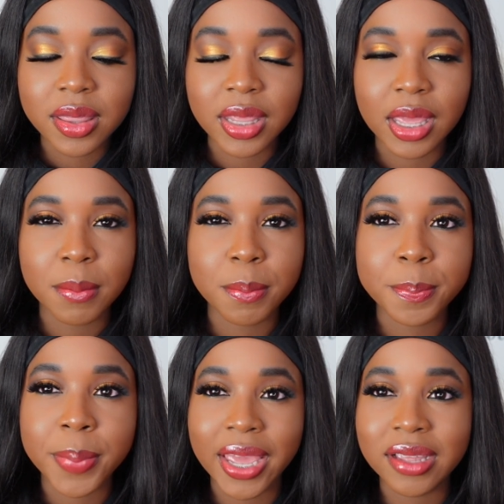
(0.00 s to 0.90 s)
the
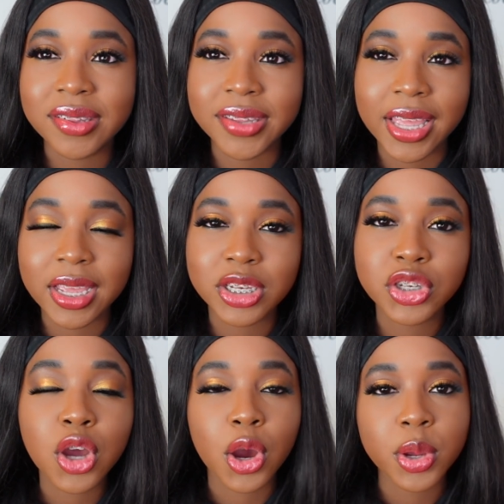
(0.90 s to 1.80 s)
basic
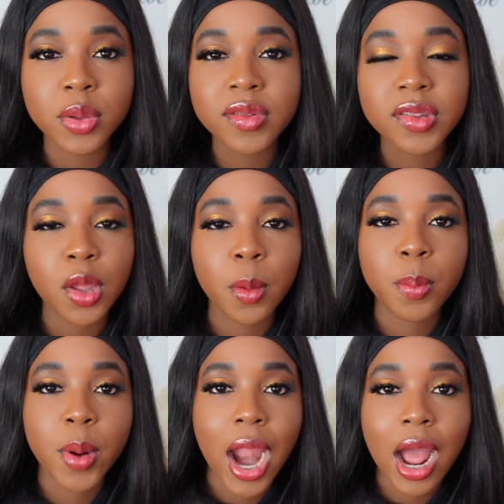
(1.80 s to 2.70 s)
tones, so
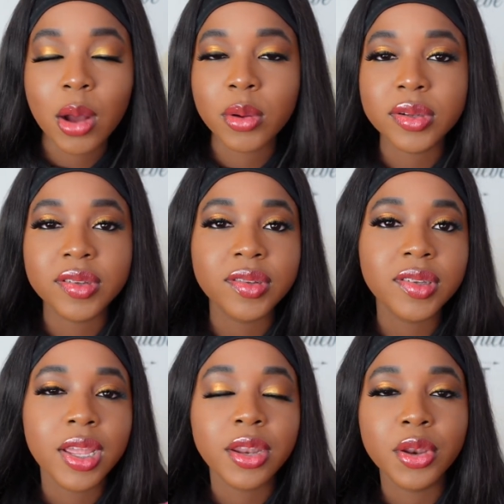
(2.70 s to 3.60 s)
browns,
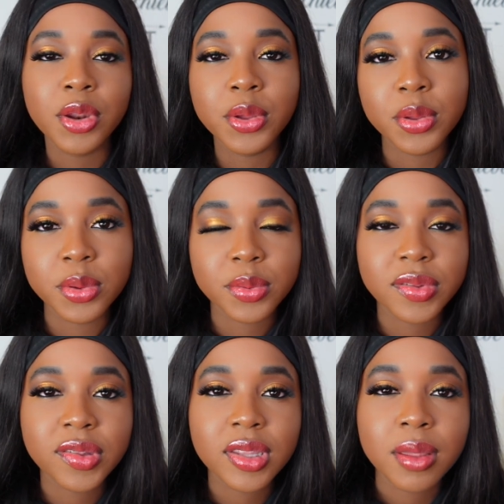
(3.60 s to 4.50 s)

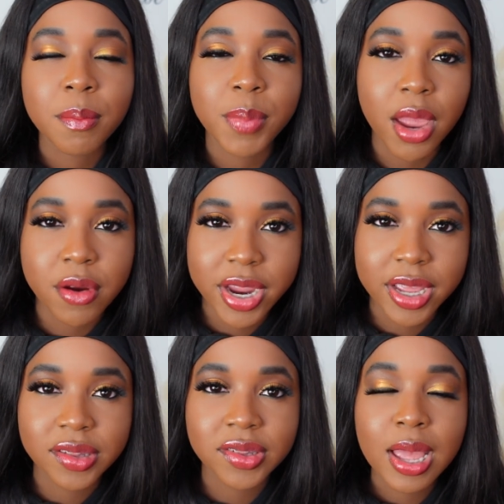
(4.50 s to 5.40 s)
nudes,
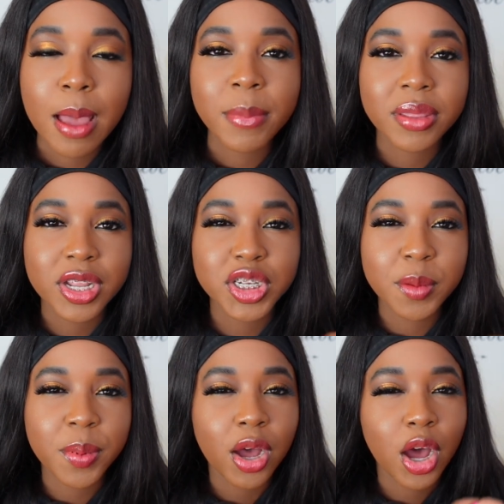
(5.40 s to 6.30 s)
berries, but then she
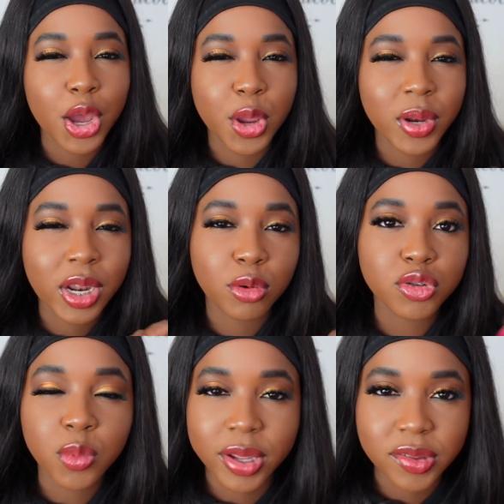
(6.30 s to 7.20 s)
put her own little
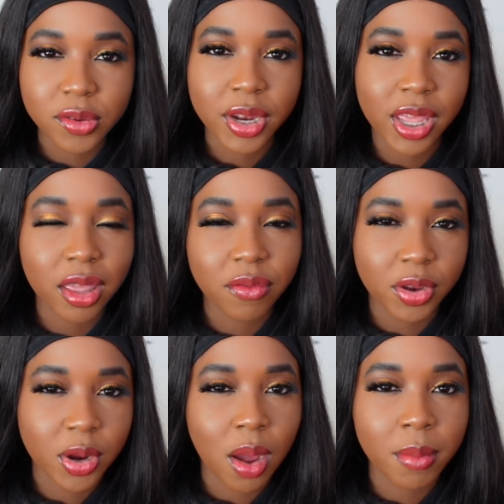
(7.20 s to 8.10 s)
twist on it, if
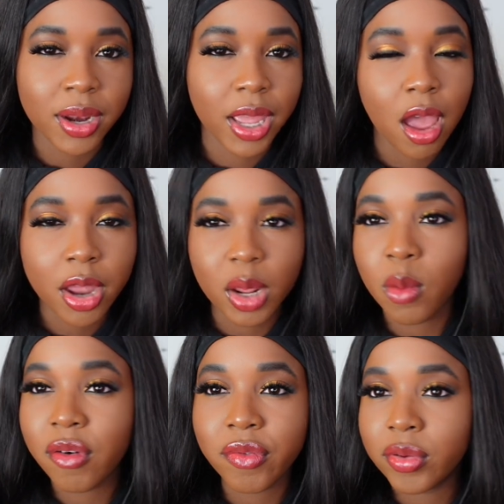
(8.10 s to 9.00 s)
you know what I mean. Like honey
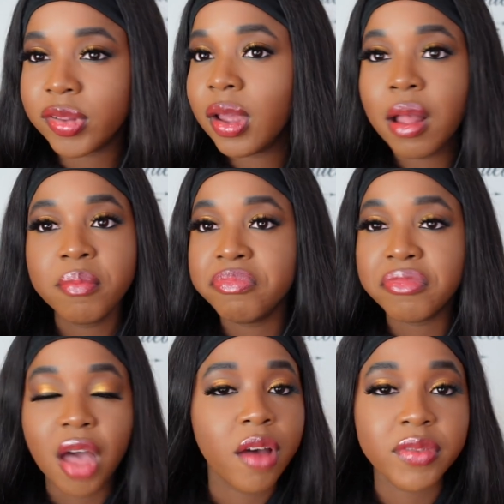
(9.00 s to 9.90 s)
waffles,
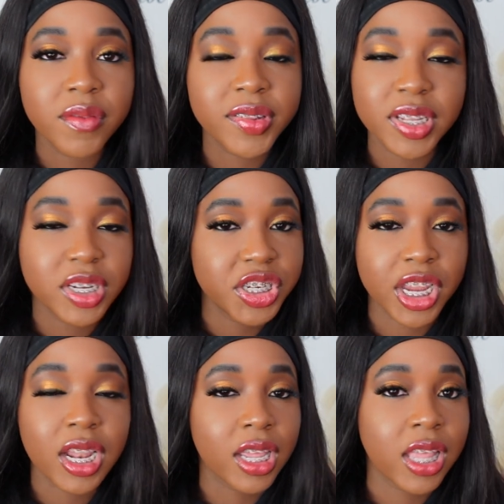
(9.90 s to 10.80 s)
I've never seen a
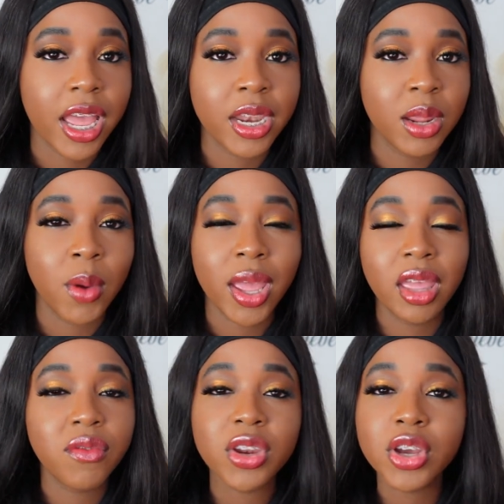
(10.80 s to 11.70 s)
shade like that anywhere.
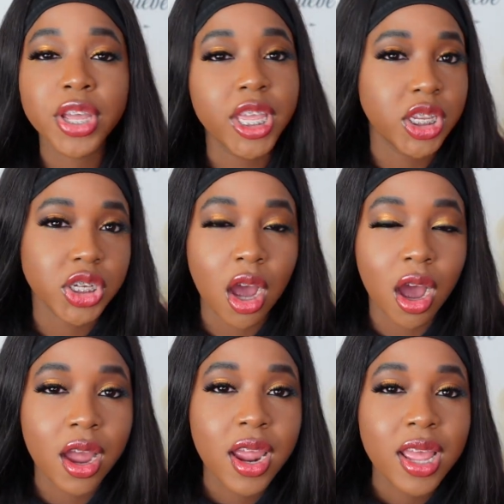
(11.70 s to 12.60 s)
Even cookie
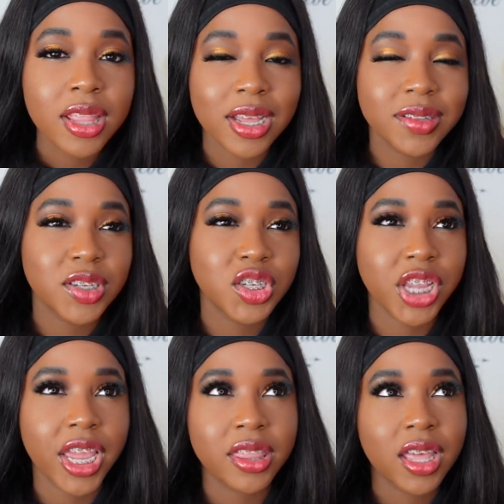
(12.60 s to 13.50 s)
jar, that's a
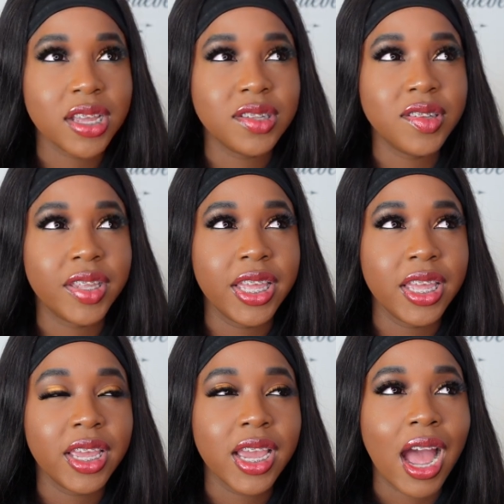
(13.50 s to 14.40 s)
shade that I
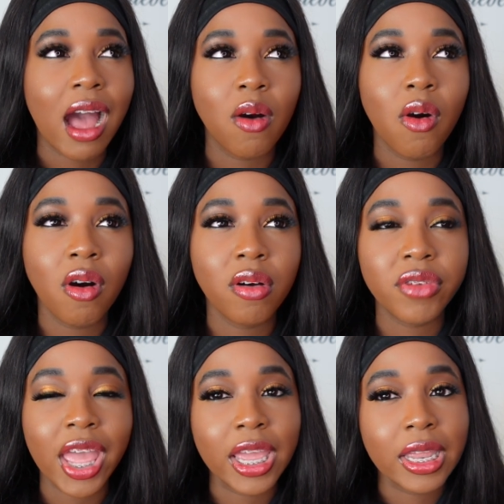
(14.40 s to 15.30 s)
see out of
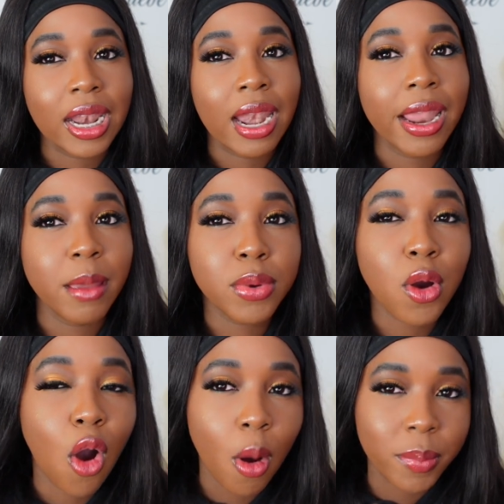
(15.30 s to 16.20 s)
a lip
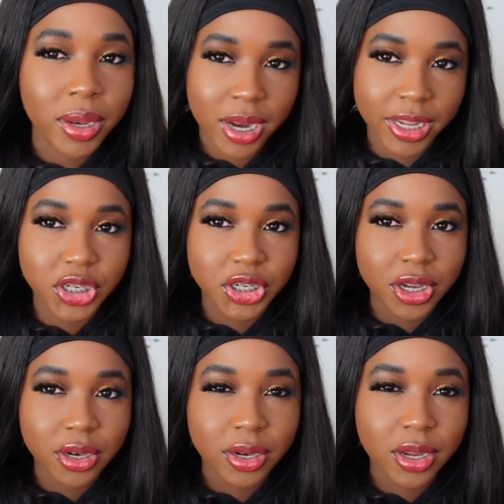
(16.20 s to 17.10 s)

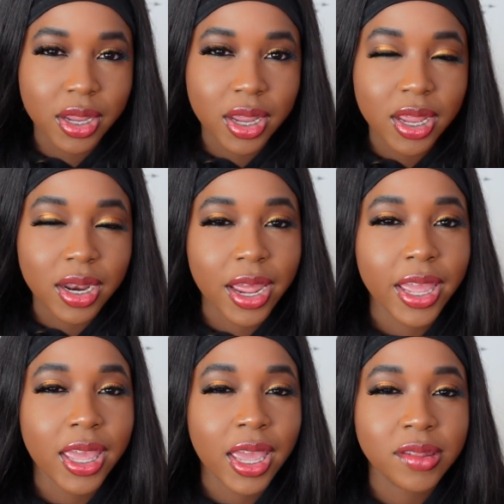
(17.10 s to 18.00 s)
combination
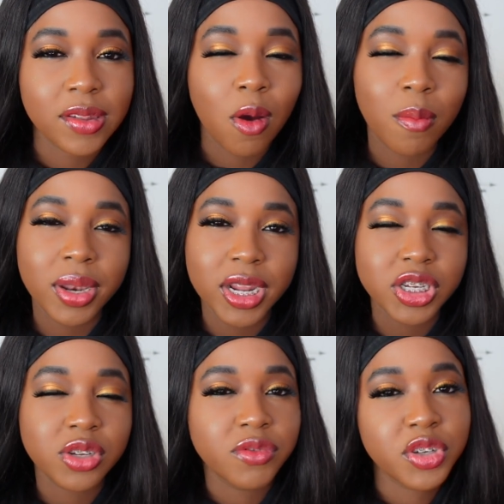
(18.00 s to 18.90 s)
like it's a
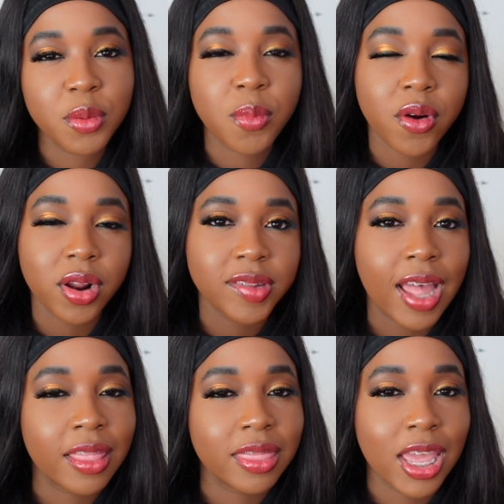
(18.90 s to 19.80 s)
combination of two products
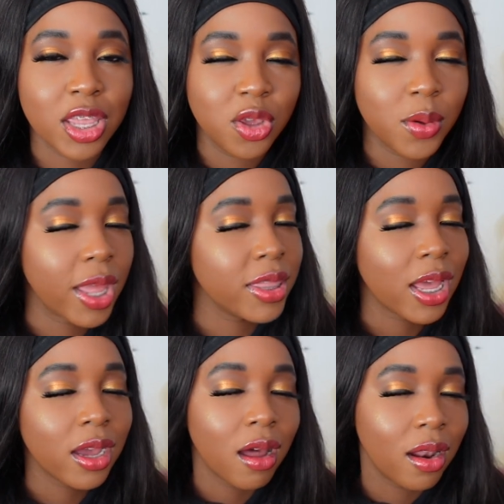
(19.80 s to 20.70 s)
and then you get
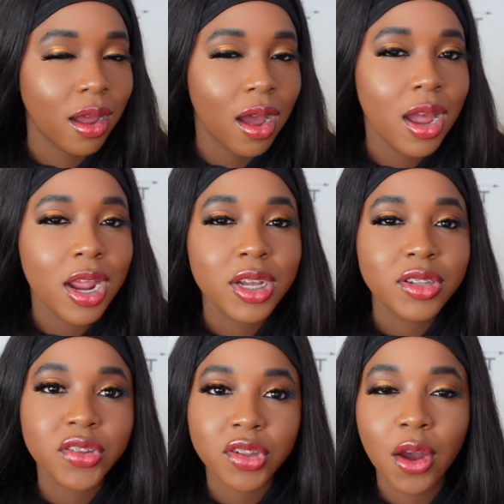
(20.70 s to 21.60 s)
that color
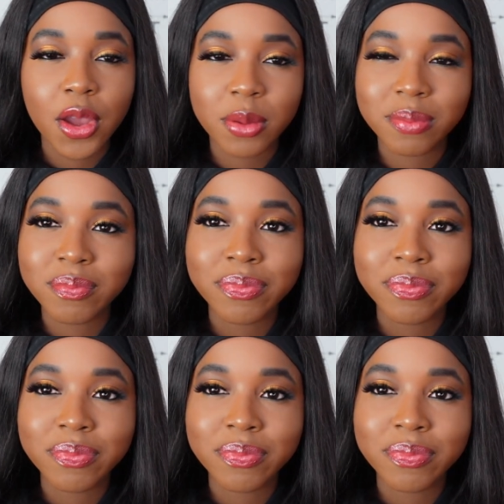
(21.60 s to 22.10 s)
so